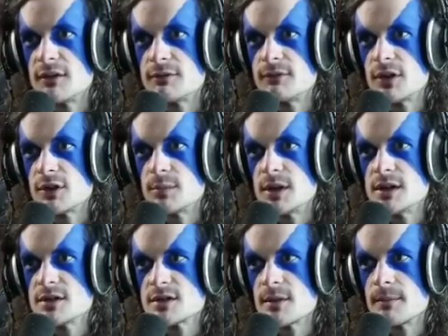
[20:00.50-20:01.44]
fifth
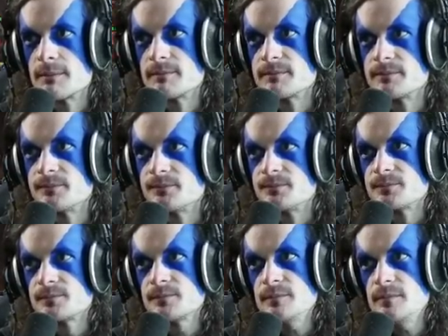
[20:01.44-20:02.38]
base.
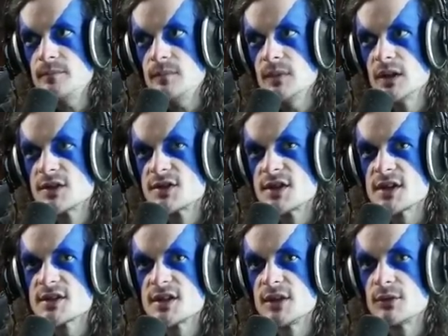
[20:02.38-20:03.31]

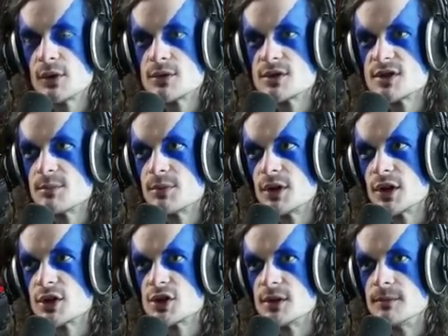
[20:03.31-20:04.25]
sixteen roaches in
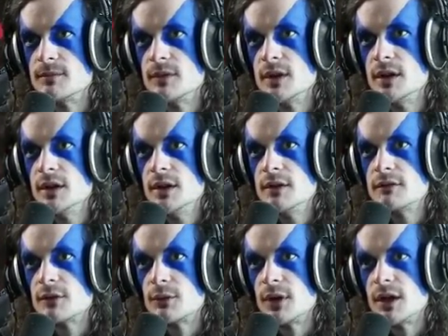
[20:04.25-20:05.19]
production
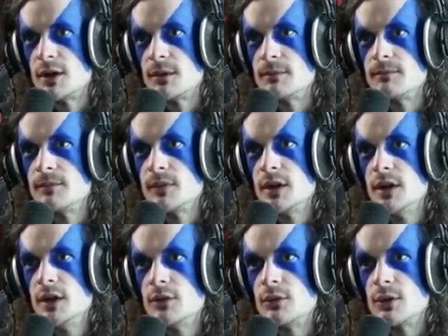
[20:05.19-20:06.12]
for Reynor.
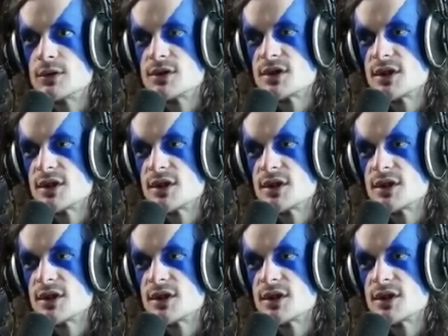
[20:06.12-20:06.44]
Roaches in the